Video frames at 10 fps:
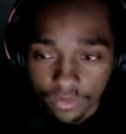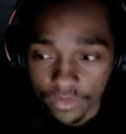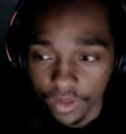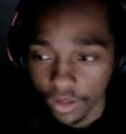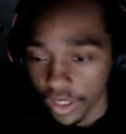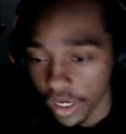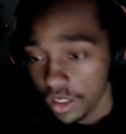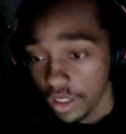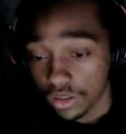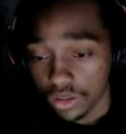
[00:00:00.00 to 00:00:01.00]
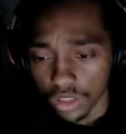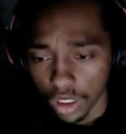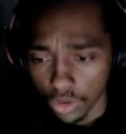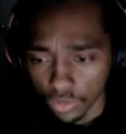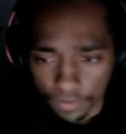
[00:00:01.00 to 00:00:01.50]
Okay,
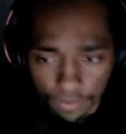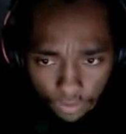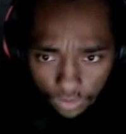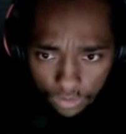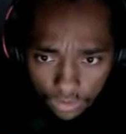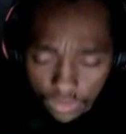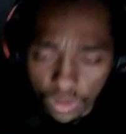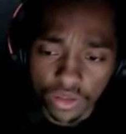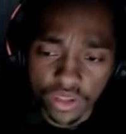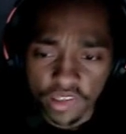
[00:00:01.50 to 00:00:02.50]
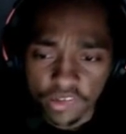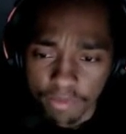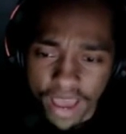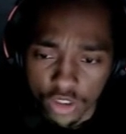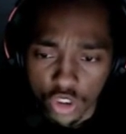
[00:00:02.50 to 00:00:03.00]
so this
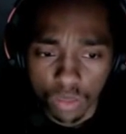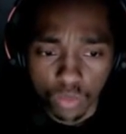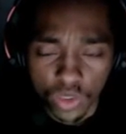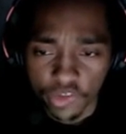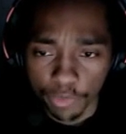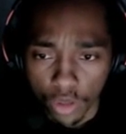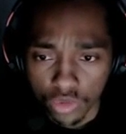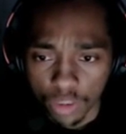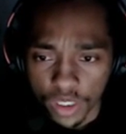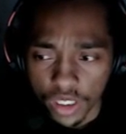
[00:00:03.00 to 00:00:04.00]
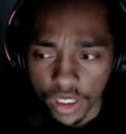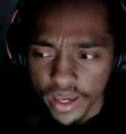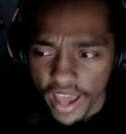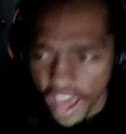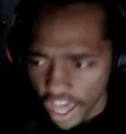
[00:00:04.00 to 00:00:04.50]
matchup was supposed to be
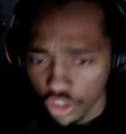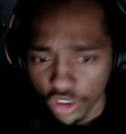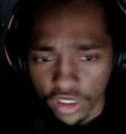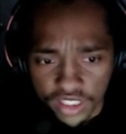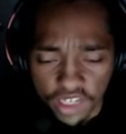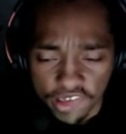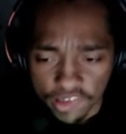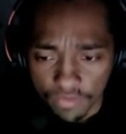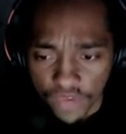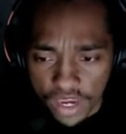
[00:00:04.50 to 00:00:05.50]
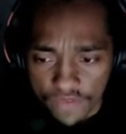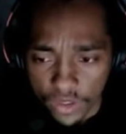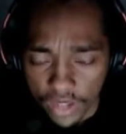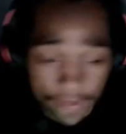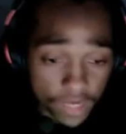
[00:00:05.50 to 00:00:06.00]
actually TSM favored.
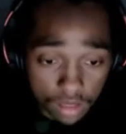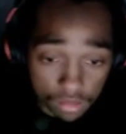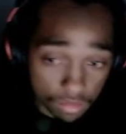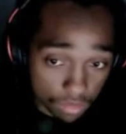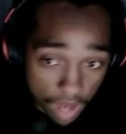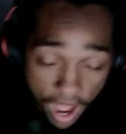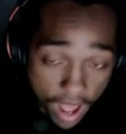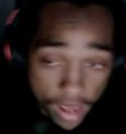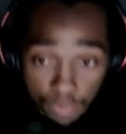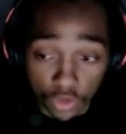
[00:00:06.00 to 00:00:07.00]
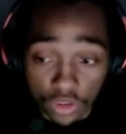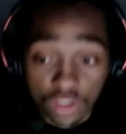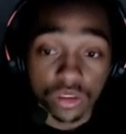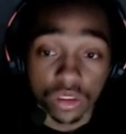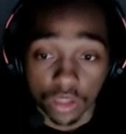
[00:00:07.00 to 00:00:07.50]
I mean, I
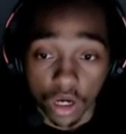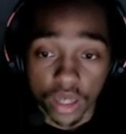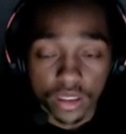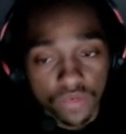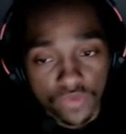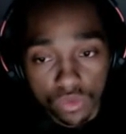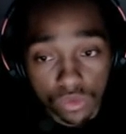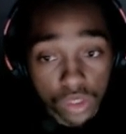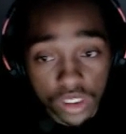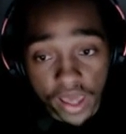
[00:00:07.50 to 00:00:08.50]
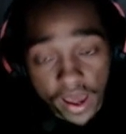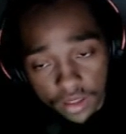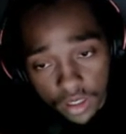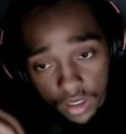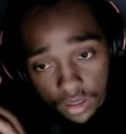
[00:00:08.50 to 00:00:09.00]
personally thought if you look at
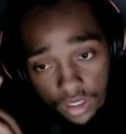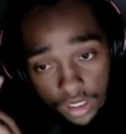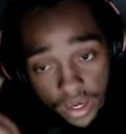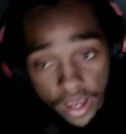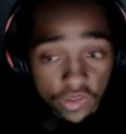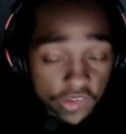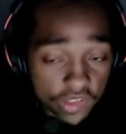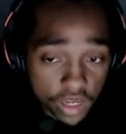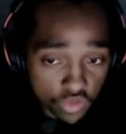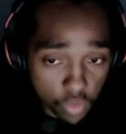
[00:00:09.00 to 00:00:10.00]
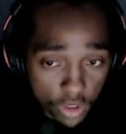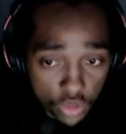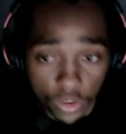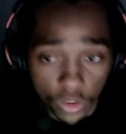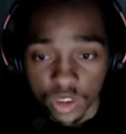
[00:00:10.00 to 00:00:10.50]
the LCS
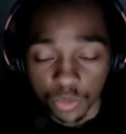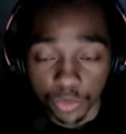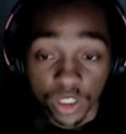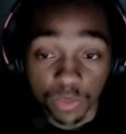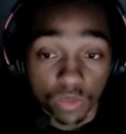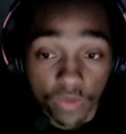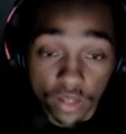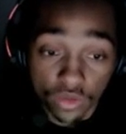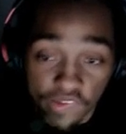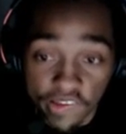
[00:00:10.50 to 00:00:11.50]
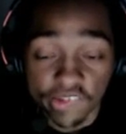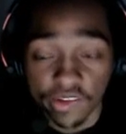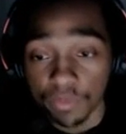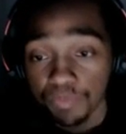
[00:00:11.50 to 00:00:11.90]
2021 Spring Split regular season,